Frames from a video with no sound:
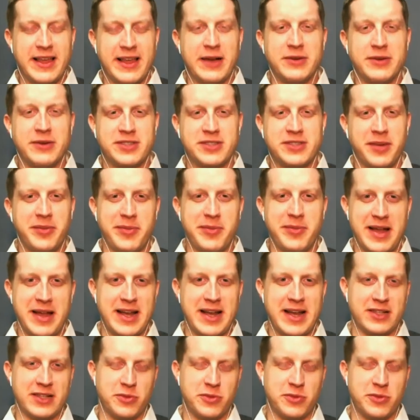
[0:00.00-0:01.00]
was going to be my
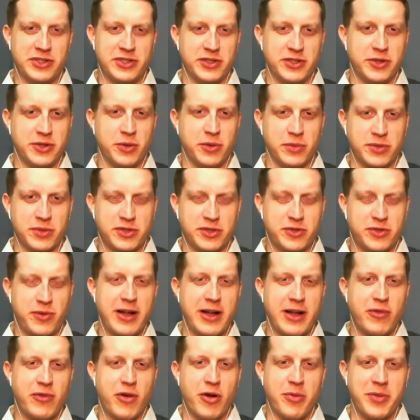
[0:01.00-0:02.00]
next question. So was
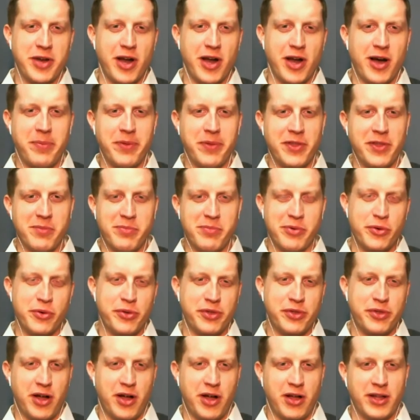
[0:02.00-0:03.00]
Greg Roman up in the
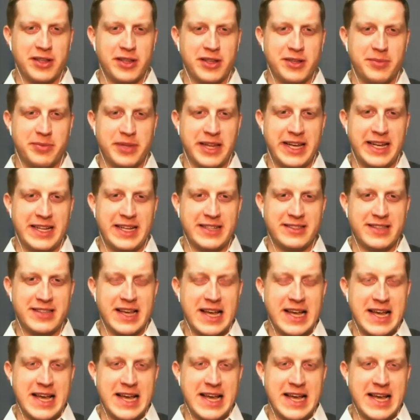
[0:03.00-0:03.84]
booth calling the plays,